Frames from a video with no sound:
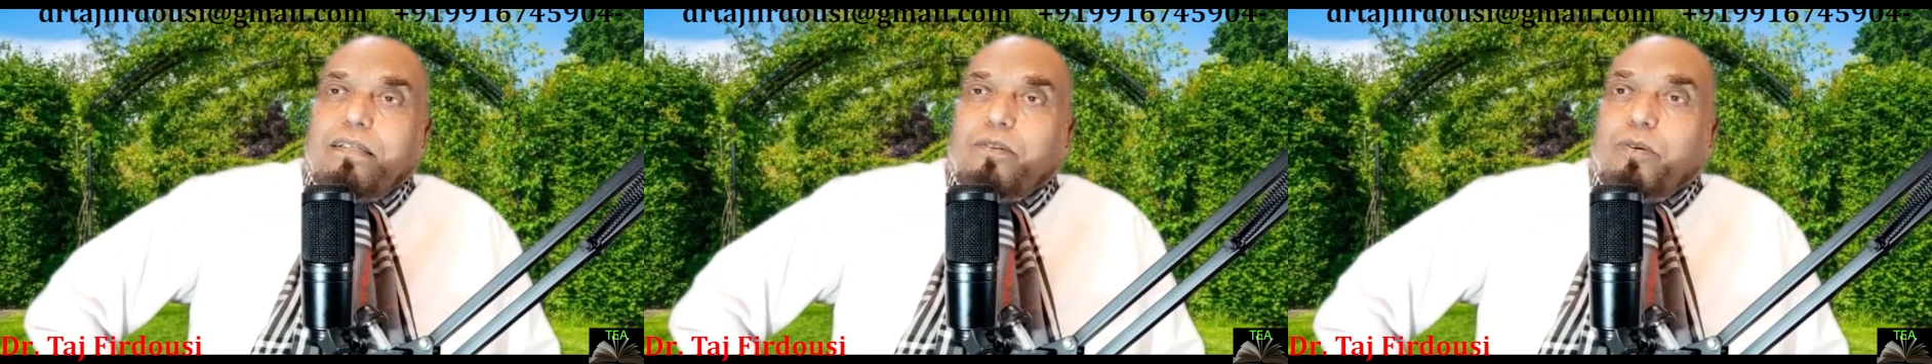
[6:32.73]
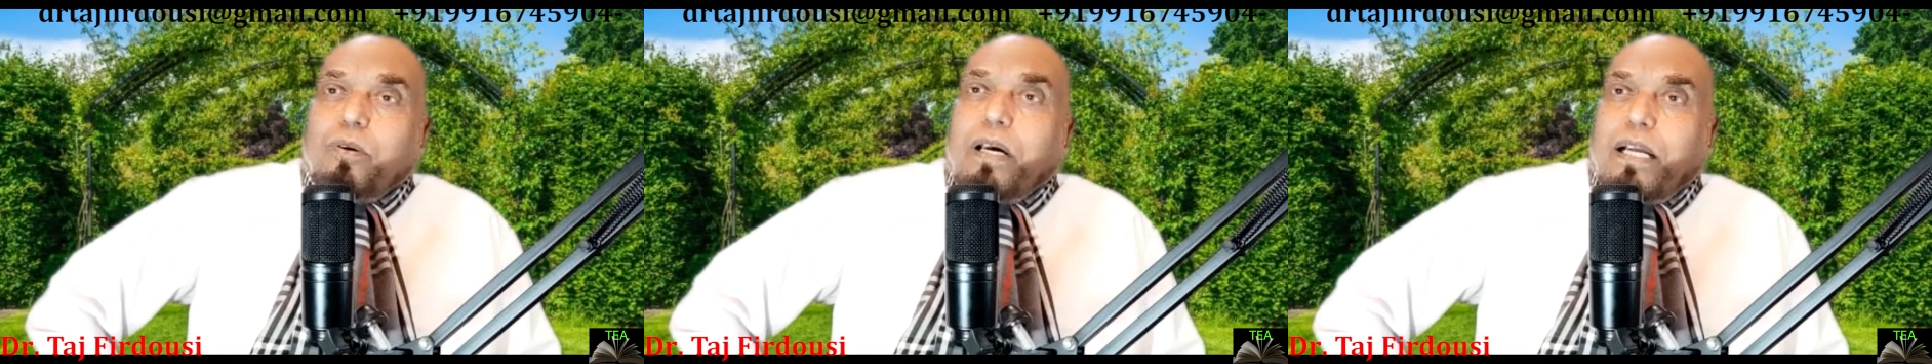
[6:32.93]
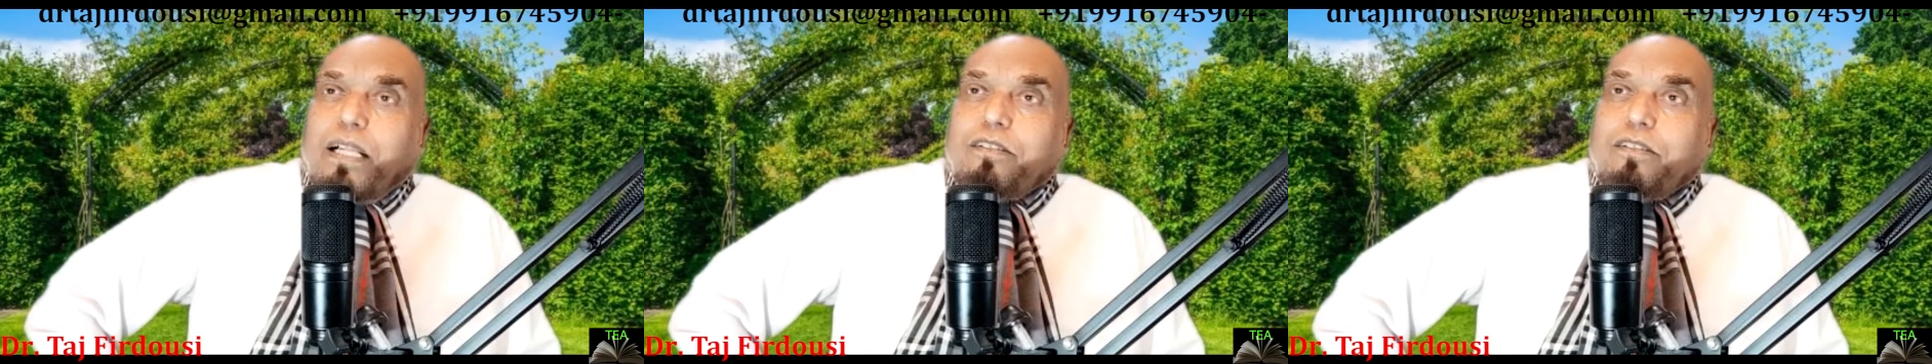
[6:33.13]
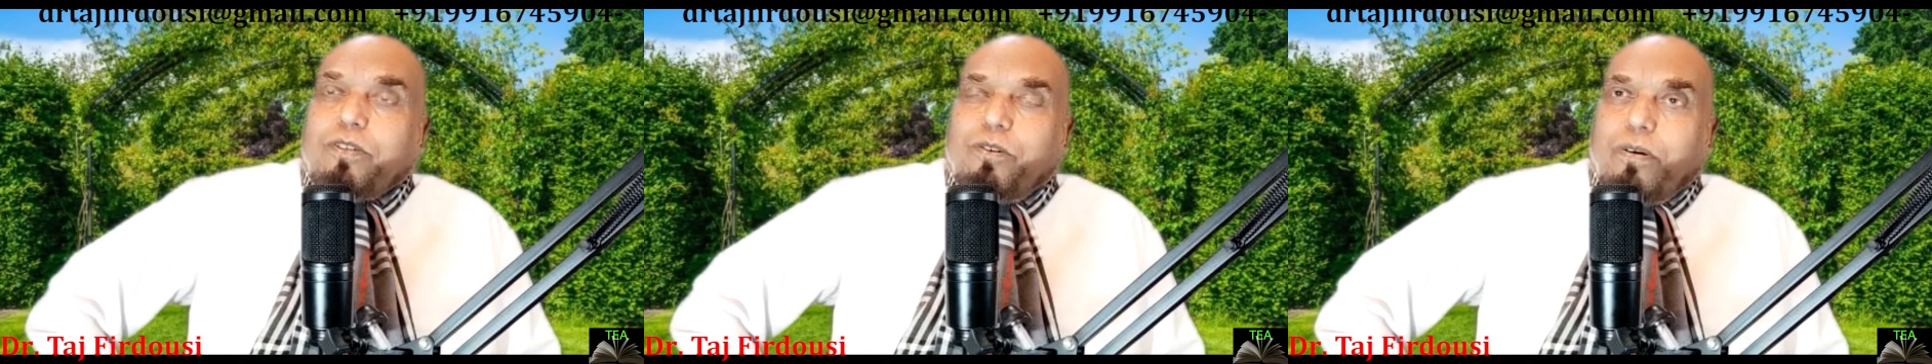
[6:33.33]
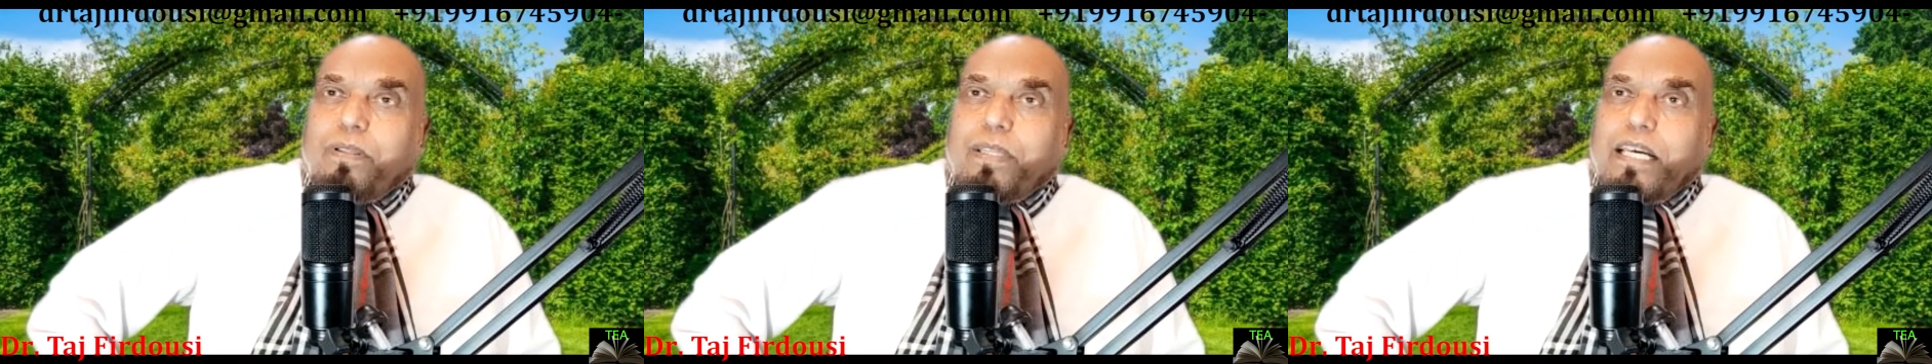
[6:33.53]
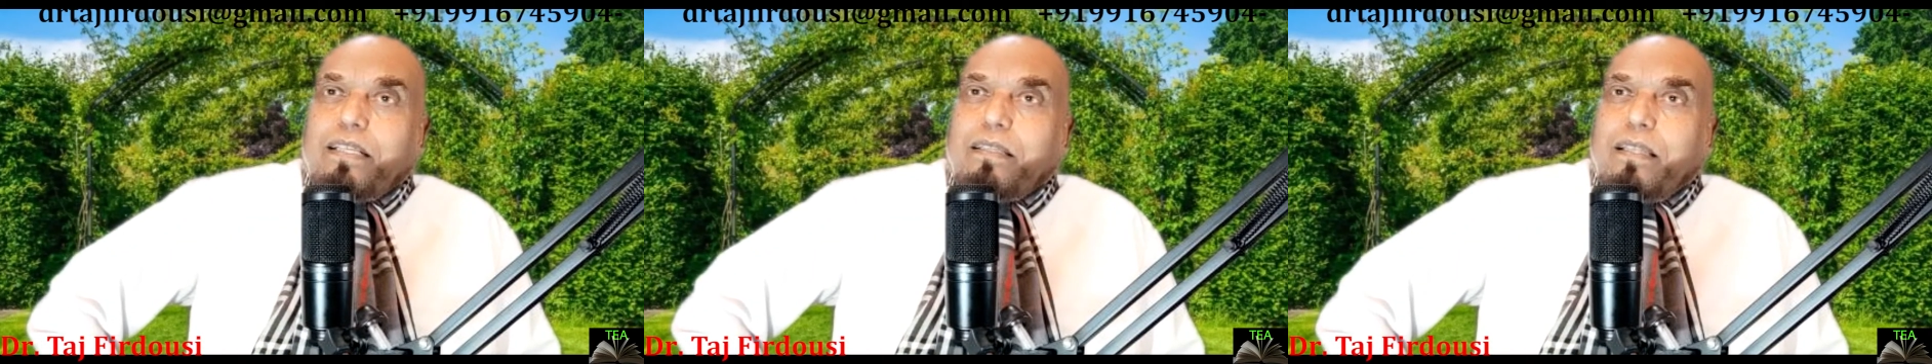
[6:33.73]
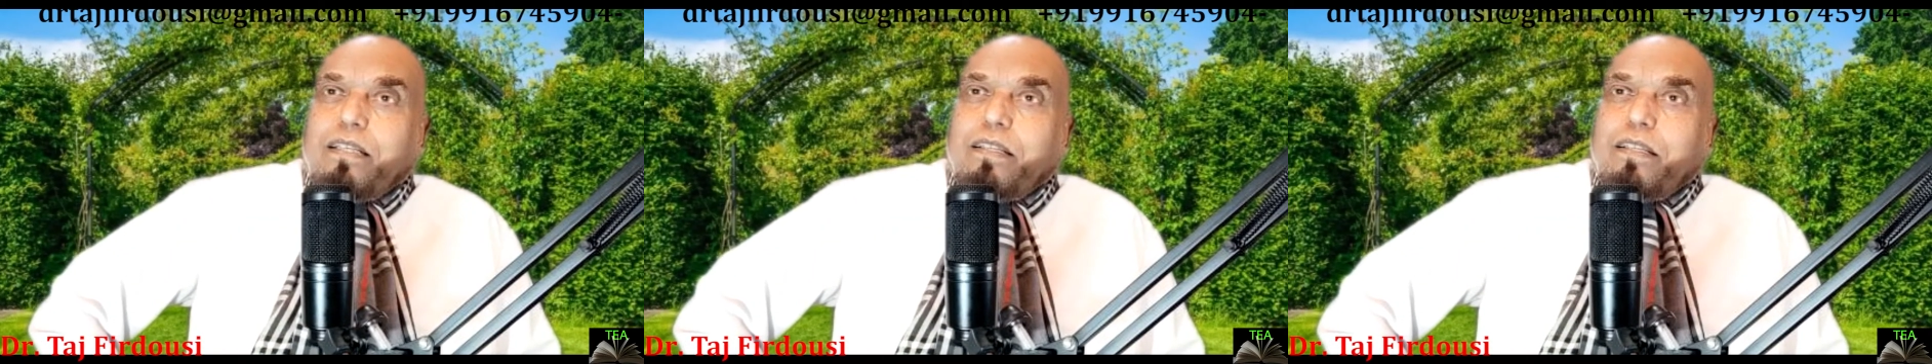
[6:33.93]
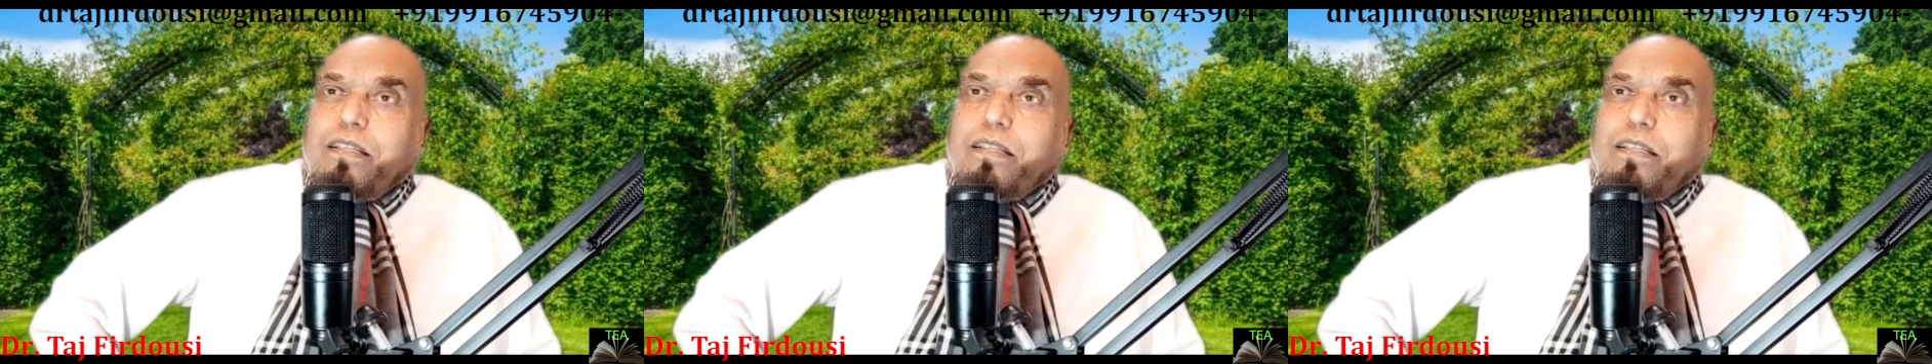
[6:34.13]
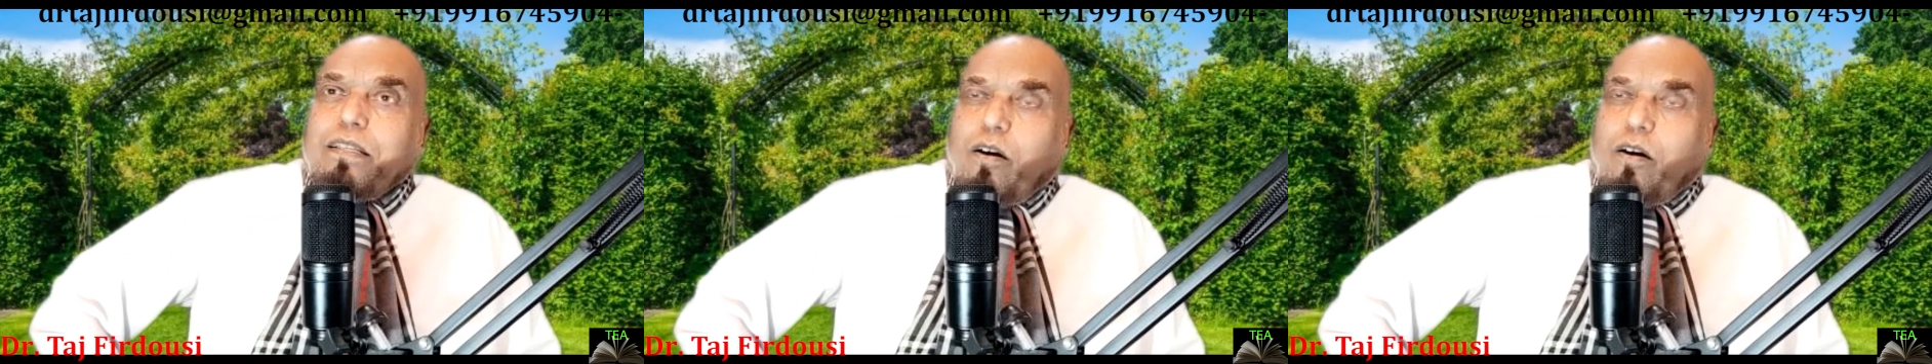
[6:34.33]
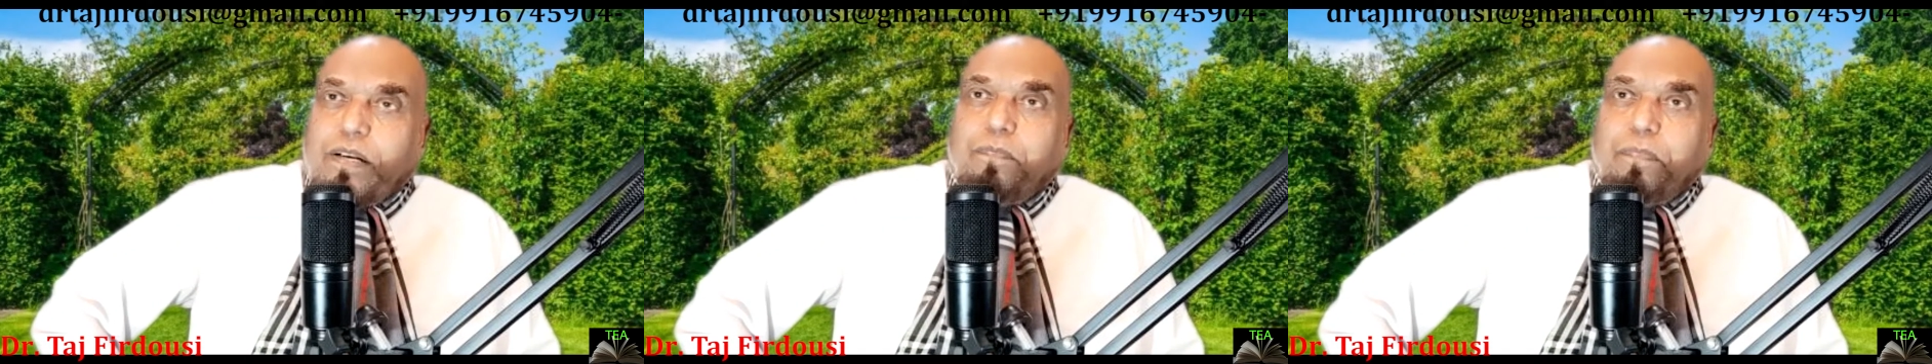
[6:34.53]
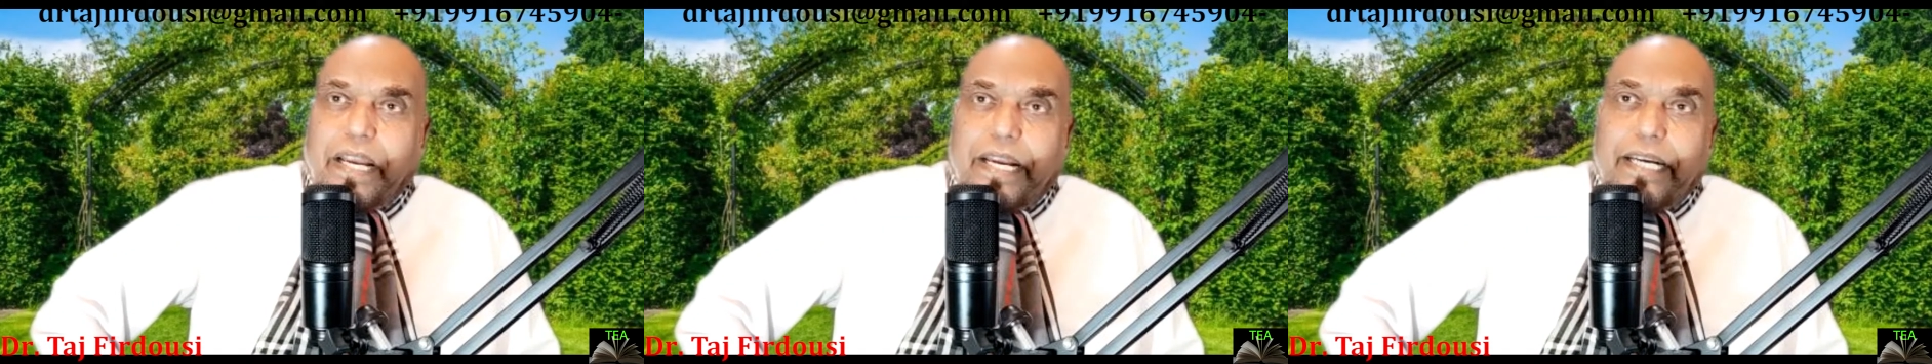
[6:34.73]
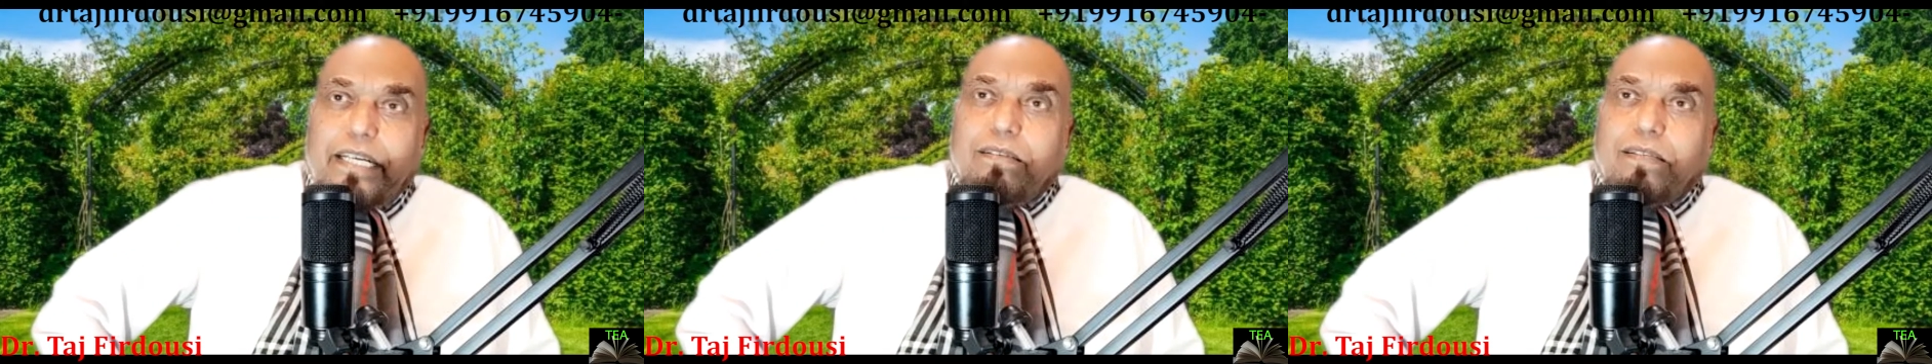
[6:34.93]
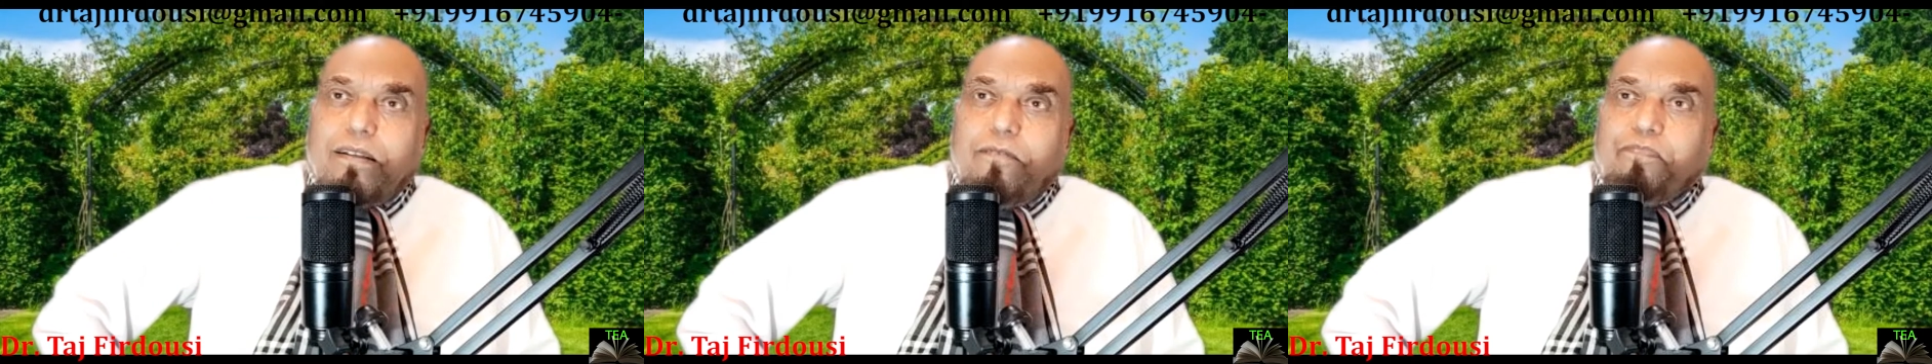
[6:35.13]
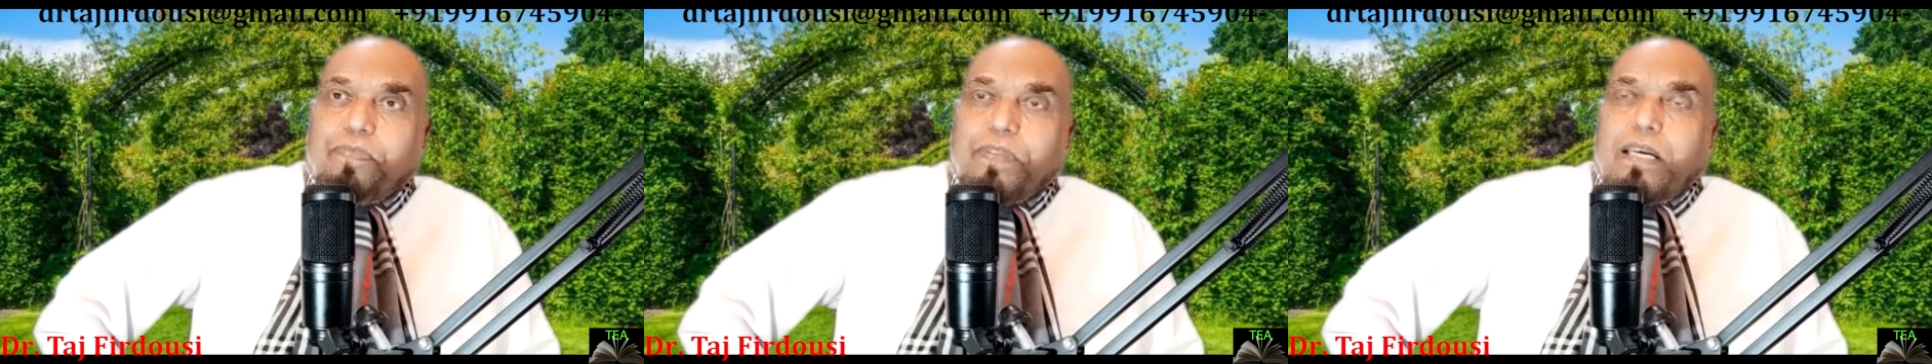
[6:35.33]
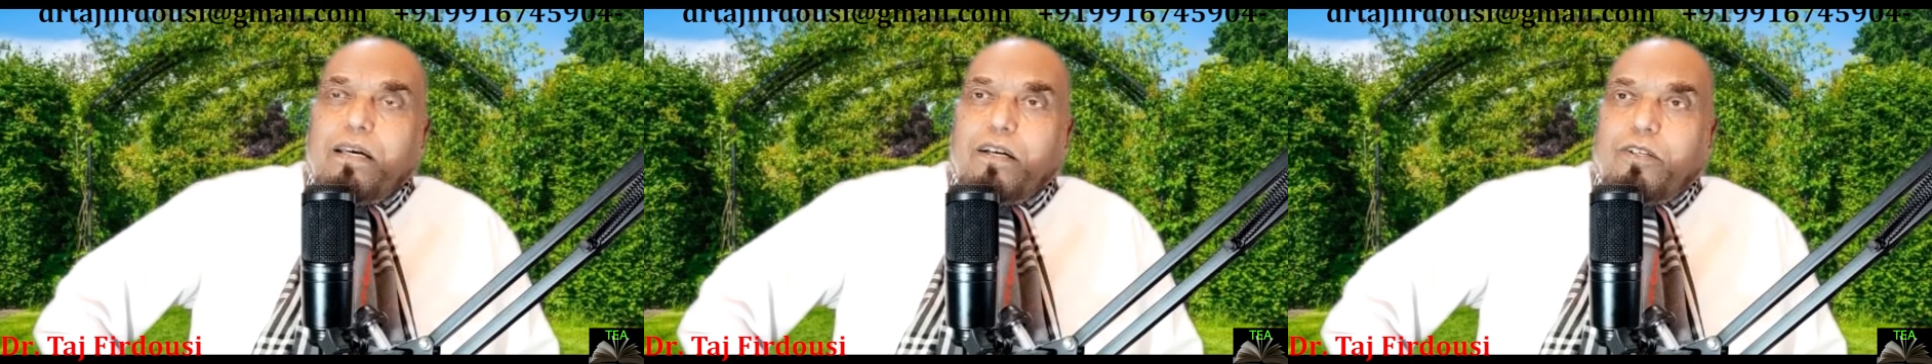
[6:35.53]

Who else? Do you think that a carpenter paints?